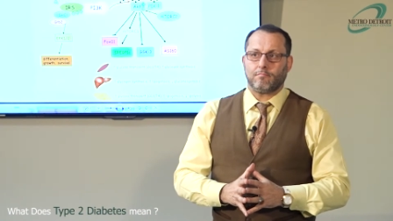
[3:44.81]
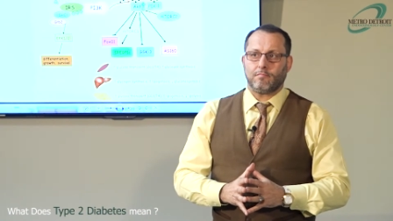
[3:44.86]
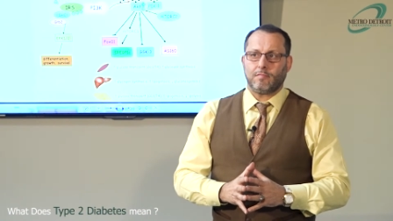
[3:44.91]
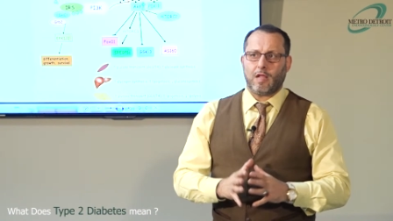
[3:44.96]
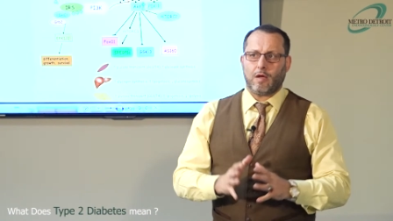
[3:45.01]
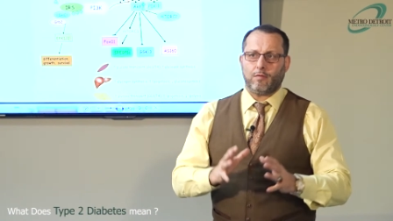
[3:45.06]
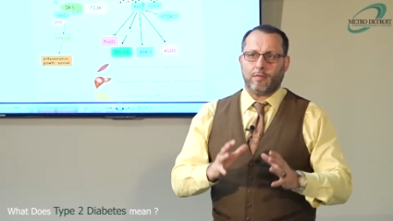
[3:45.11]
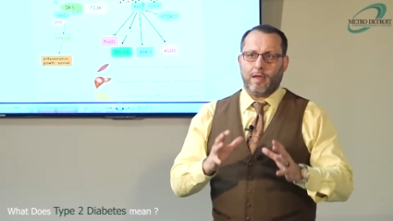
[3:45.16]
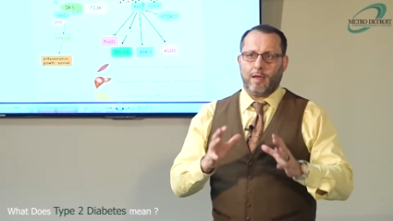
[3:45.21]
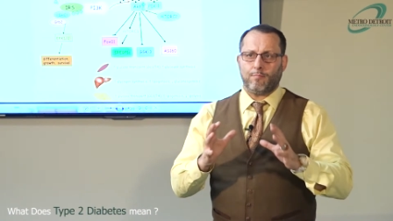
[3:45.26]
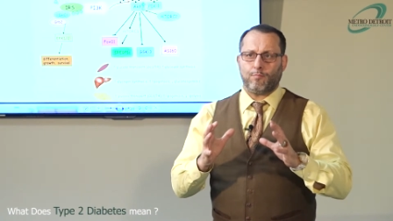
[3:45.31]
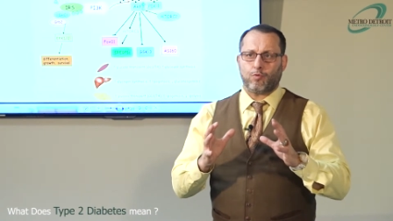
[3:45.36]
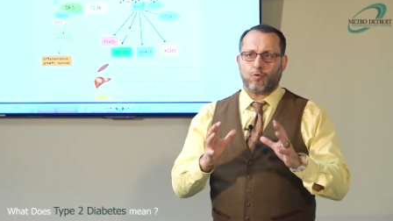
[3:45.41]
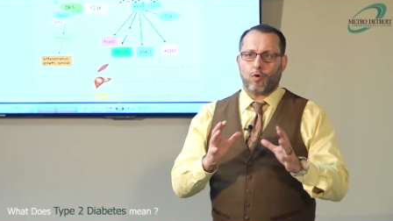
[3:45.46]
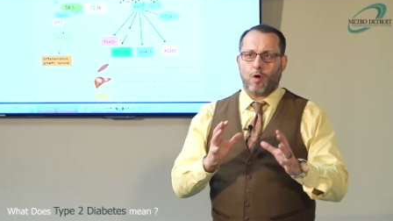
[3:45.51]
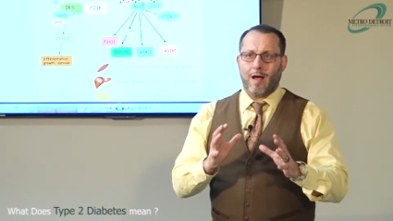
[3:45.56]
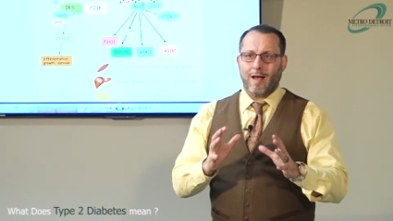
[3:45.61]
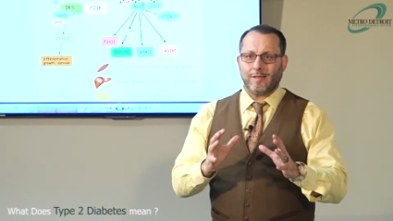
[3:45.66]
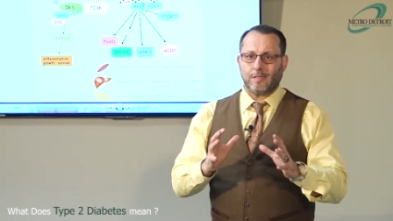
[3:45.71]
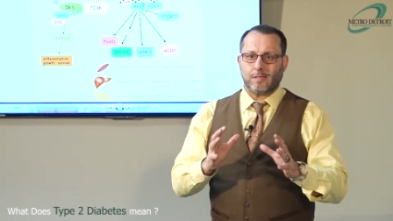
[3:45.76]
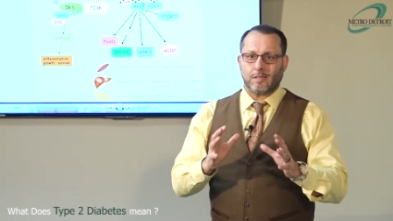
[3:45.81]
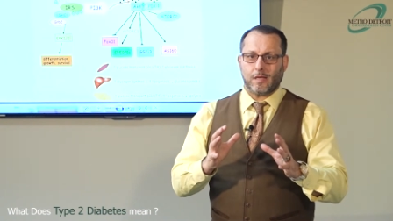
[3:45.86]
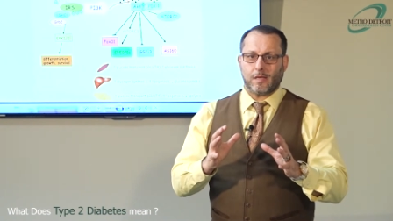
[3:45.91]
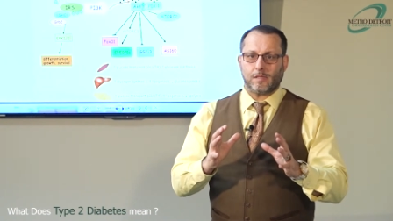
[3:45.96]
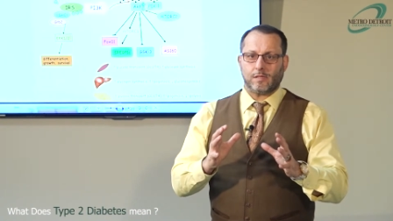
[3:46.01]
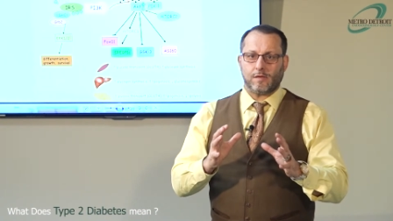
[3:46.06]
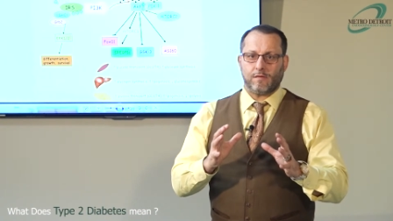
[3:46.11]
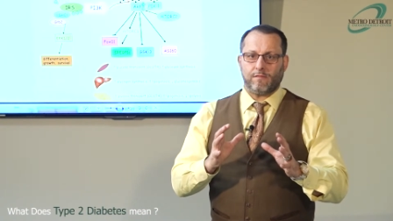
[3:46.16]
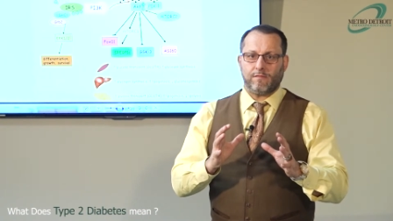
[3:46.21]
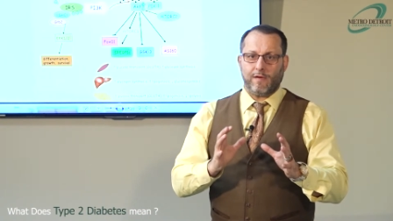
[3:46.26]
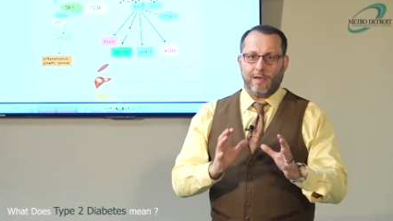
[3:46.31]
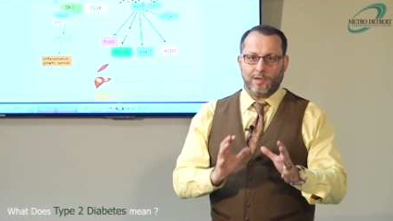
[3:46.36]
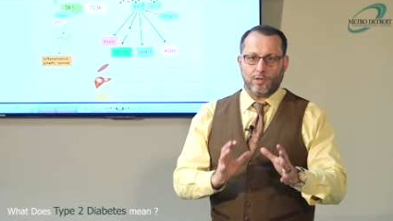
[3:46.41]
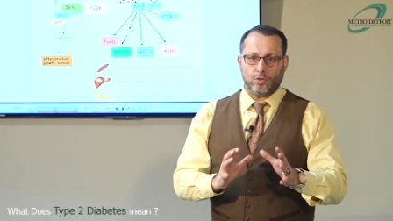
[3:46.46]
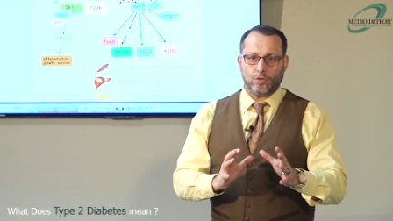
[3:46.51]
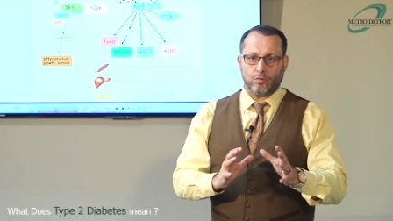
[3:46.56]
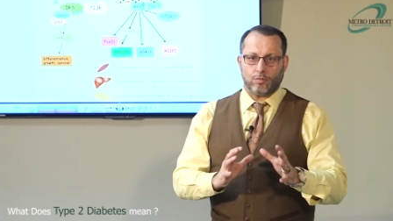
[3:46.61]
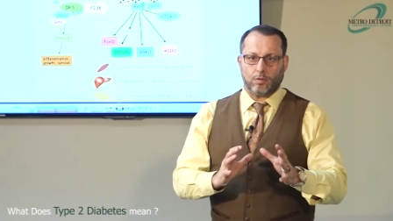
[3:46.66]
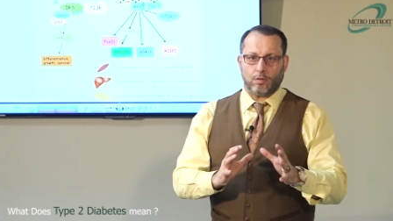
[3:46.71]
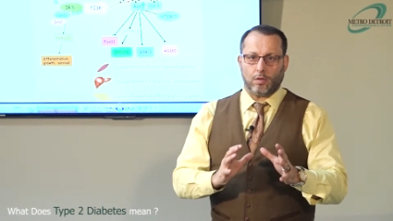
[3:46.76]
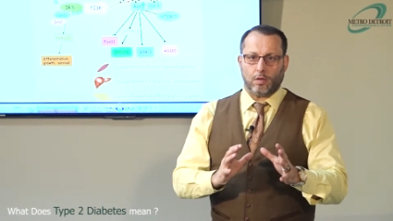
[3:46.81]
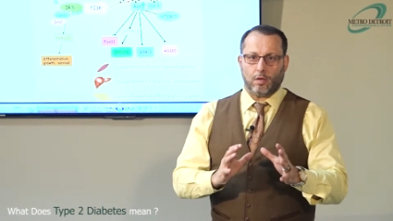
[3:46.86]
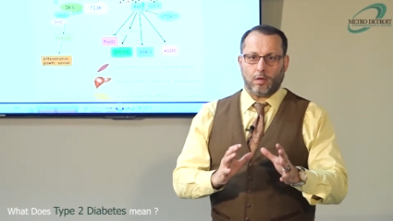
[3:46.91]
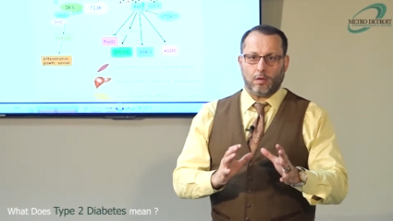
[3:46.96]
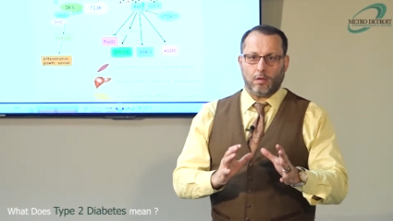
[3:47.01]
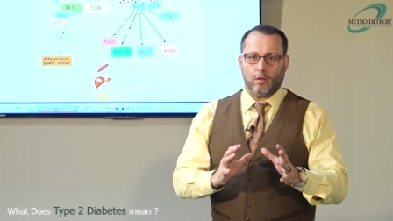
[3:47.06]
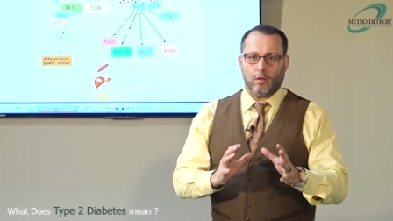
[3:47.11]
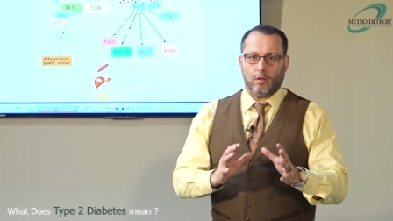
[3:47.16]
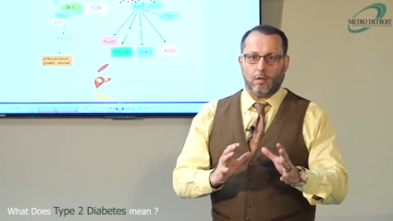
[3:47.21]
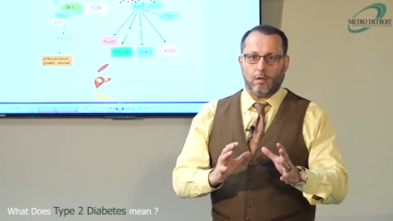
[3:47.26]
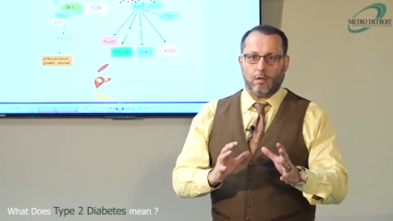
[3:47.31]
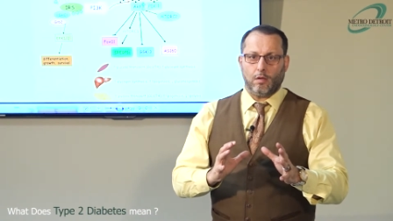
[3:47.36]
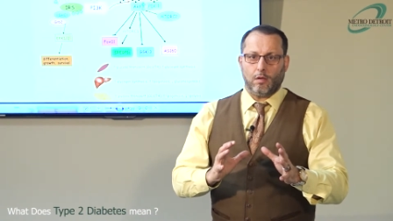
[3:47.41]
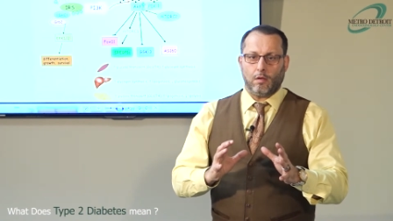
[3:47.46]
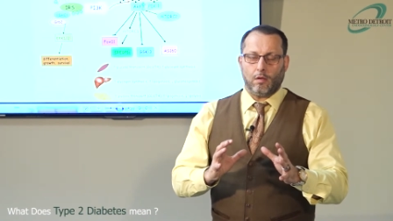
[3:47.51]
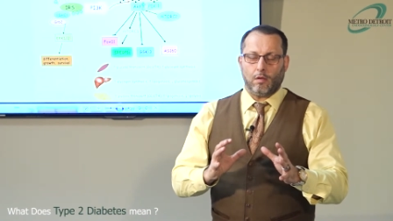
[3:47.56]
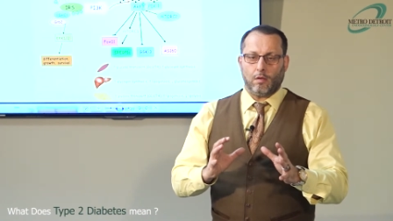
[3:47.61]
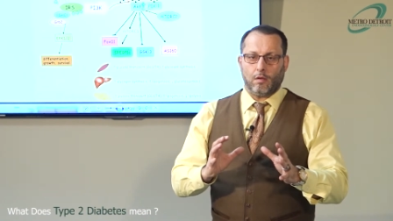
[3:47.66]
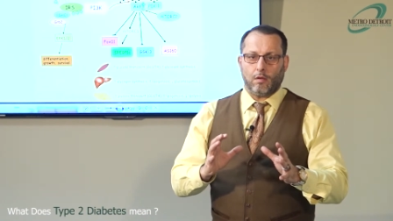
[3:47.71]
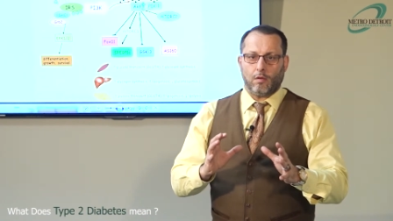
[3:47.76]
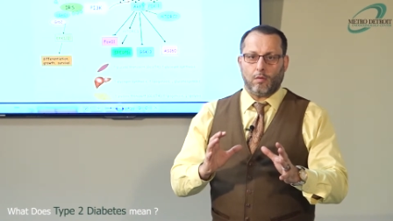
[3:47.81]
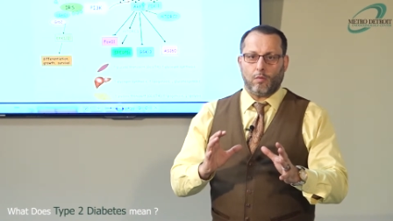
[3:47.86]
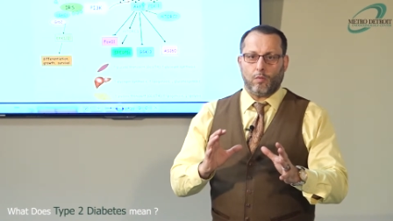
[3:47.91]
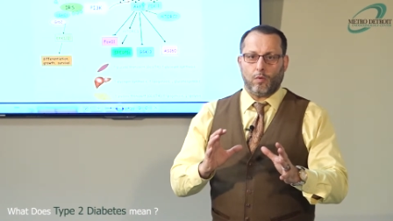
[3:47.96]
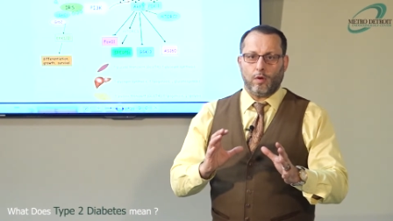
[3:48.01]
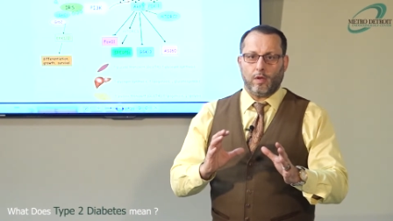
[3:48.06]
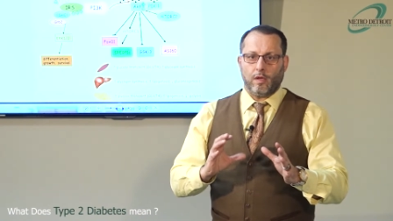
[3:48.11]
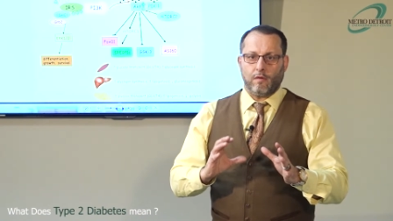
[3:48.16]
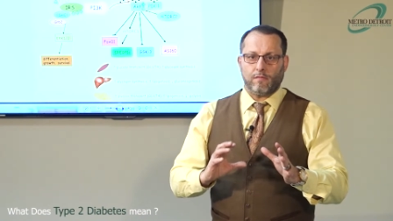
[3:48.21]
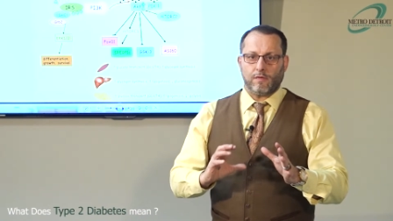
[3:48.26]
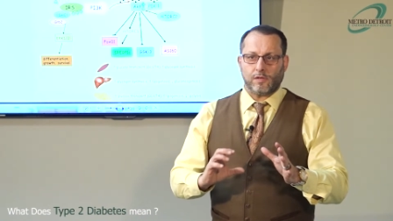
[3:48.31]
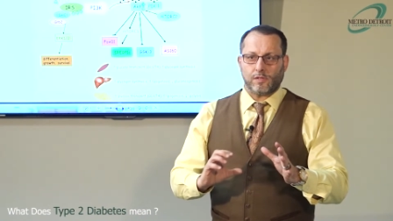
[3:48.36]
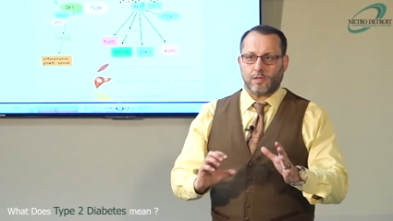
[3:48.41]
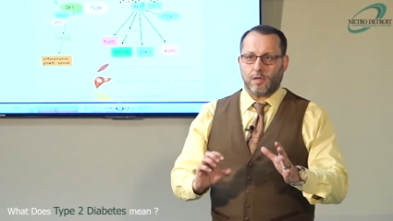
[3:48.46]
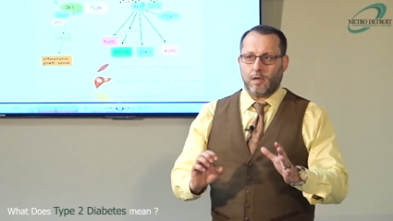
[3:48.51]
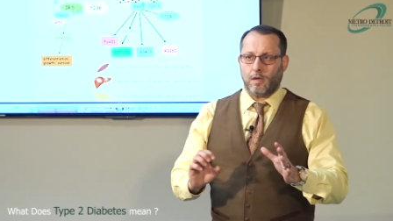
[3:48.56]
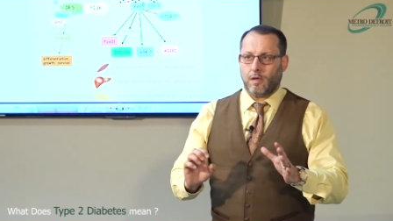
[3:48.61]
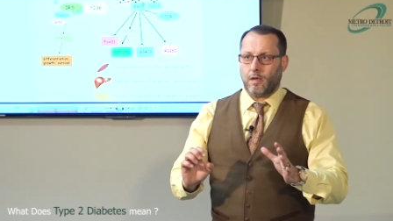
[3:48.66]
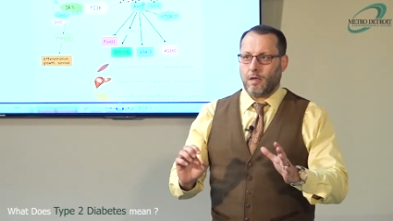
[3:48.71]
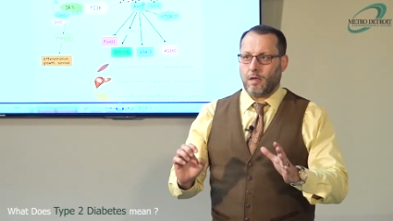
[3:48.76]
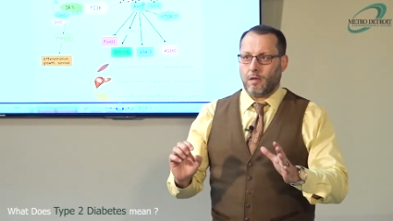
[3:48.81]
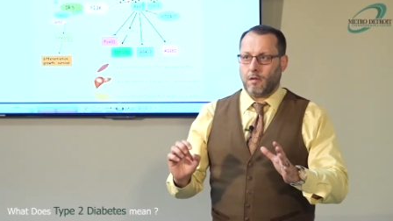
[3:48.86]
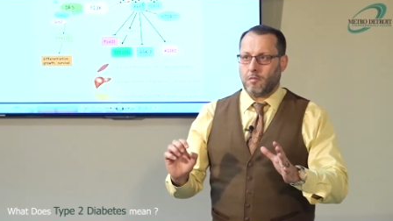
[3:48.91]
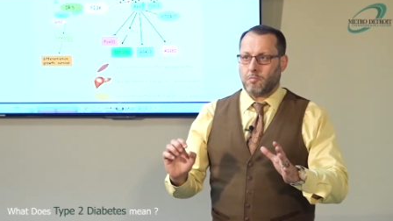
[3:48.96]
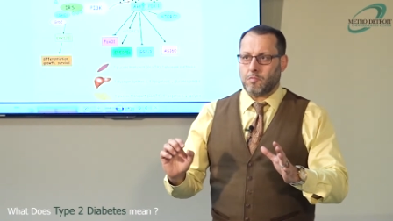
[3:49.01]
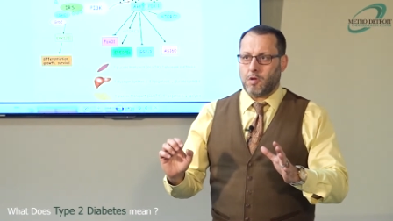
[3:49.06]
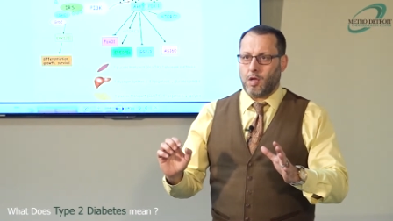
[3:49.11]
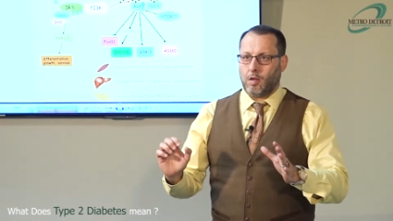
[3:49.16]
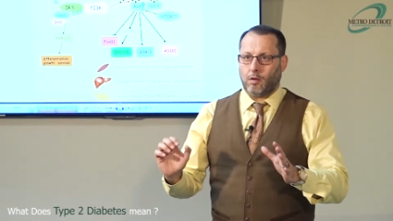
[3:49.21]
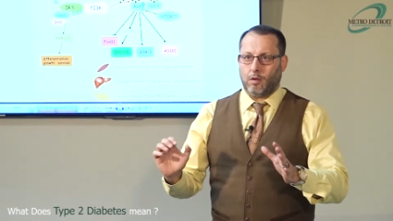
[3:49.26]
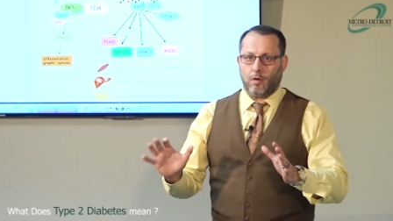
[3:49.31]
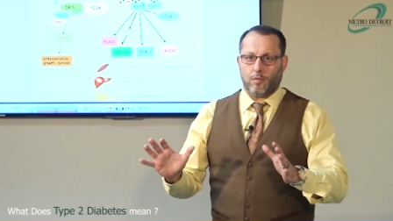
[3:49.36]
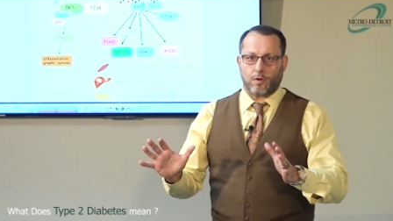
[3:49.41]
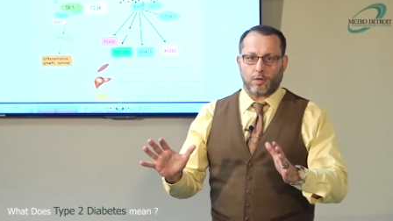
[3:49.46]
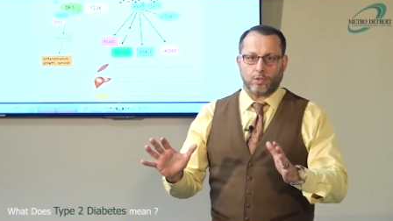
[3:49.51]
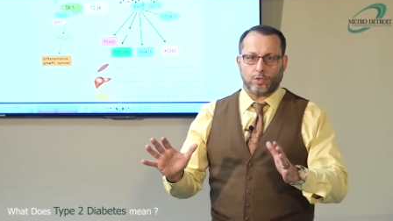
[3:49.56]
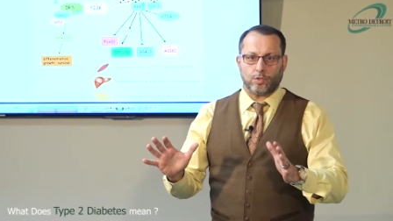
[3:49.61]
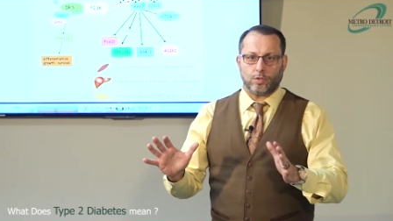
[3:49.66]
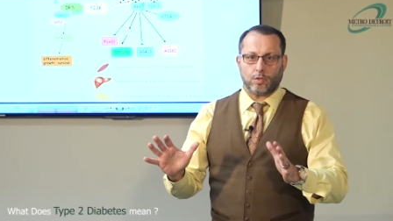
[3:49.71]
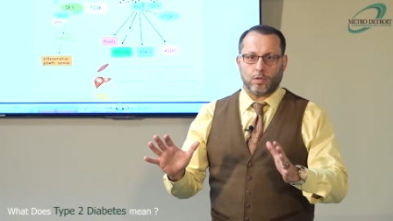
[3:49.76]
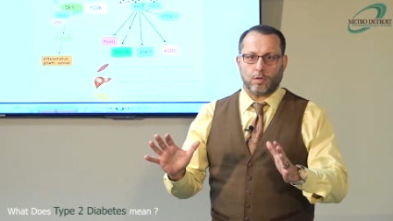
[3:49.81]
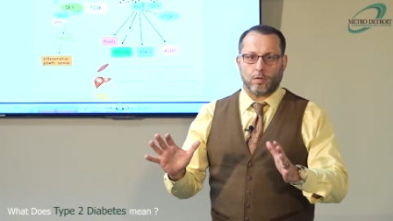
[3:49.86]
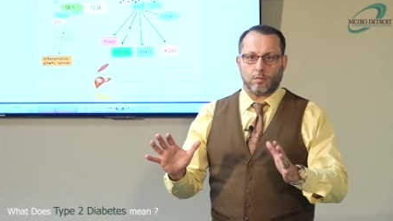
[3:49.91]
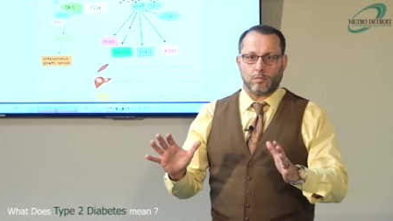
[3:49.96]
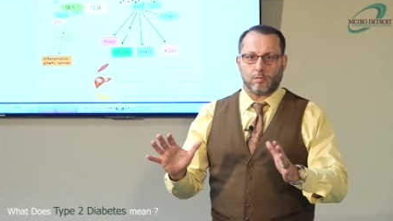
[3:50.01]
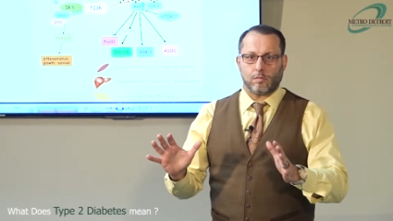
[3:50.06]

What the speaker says: Now that process eventually will give us a lower sugar.